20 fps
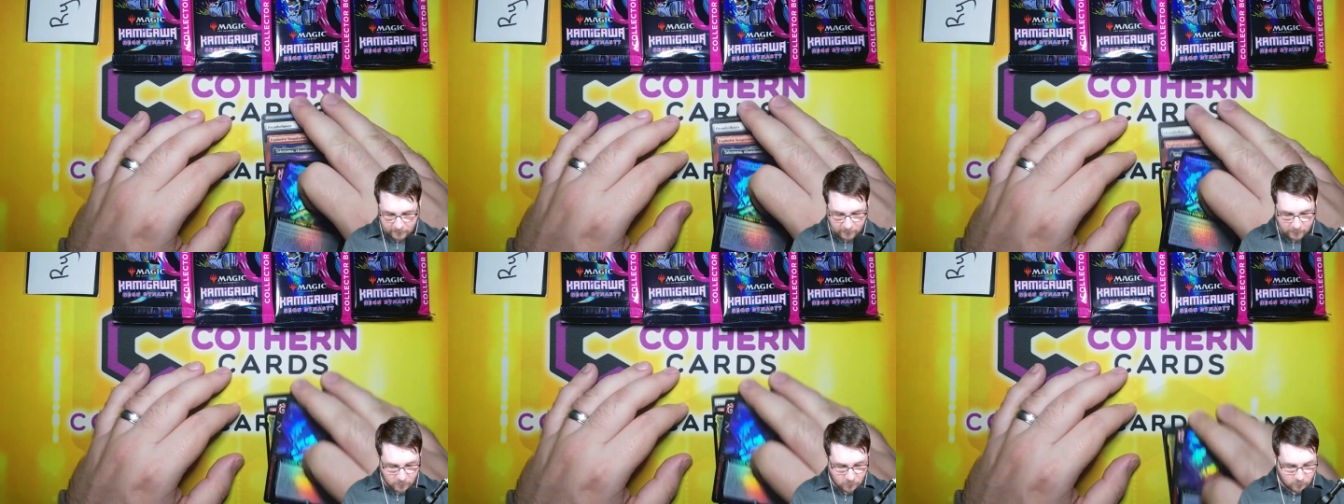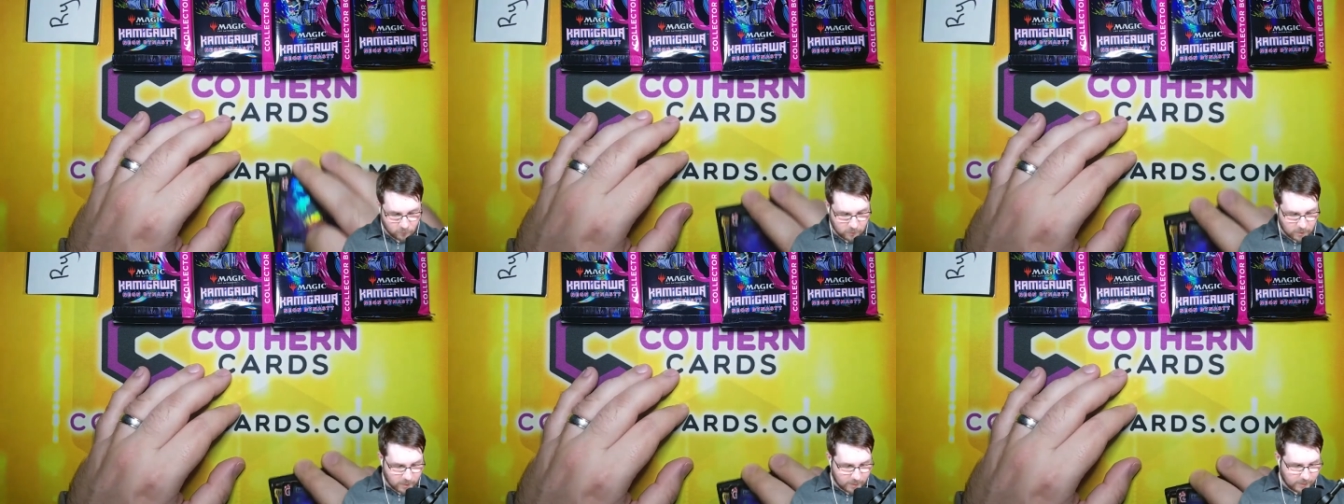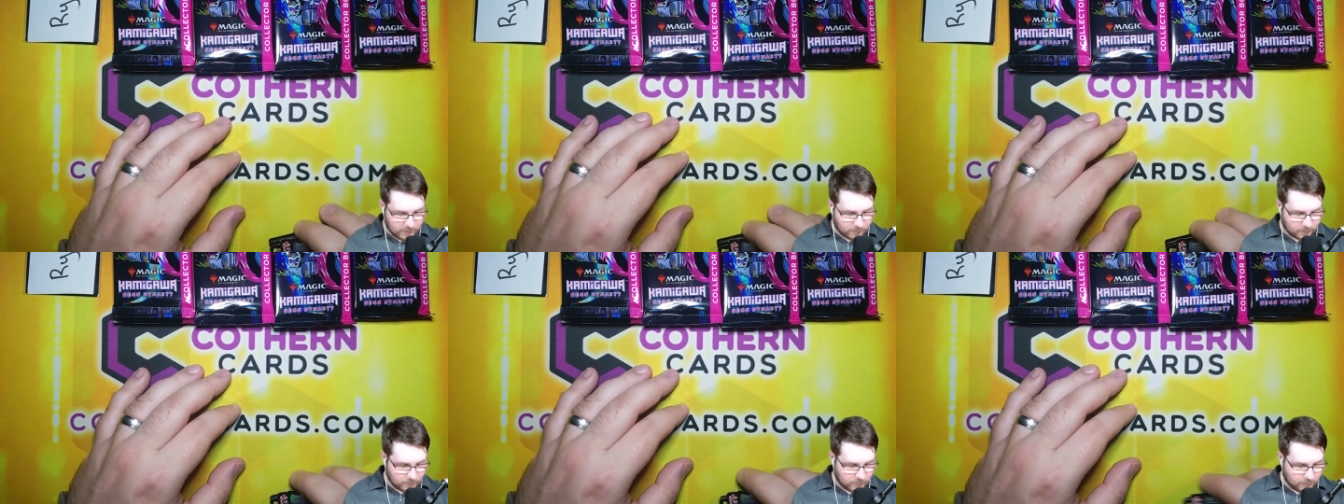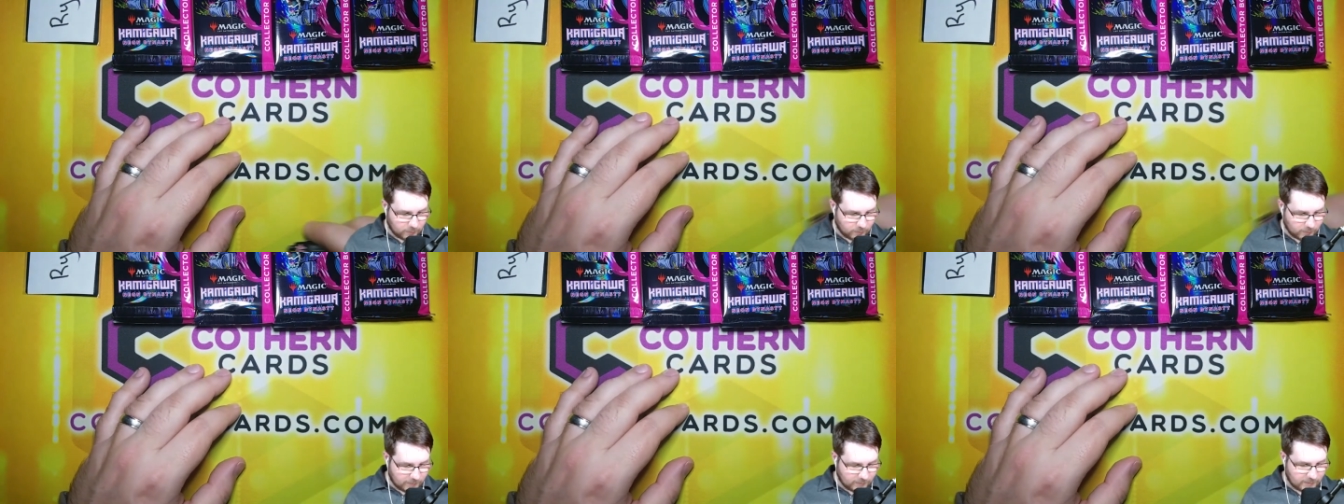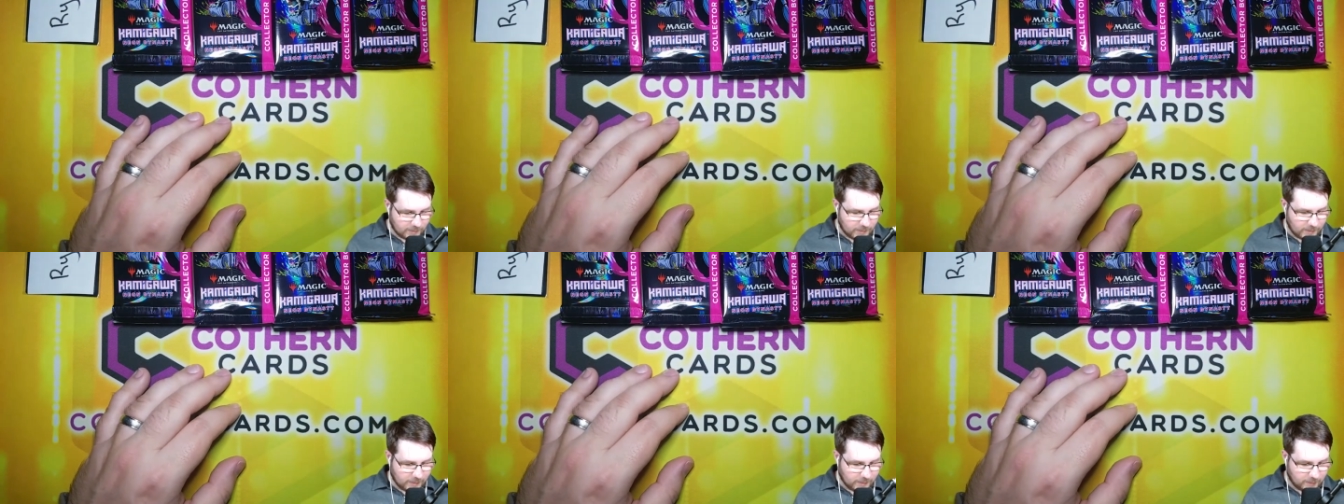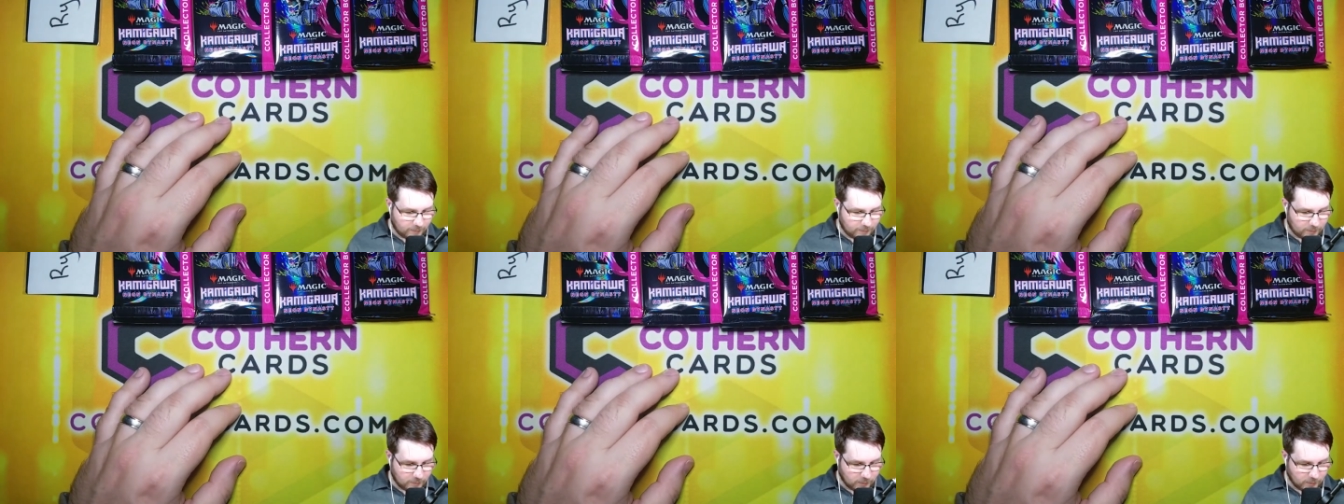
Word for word: So Ryan currently sitting at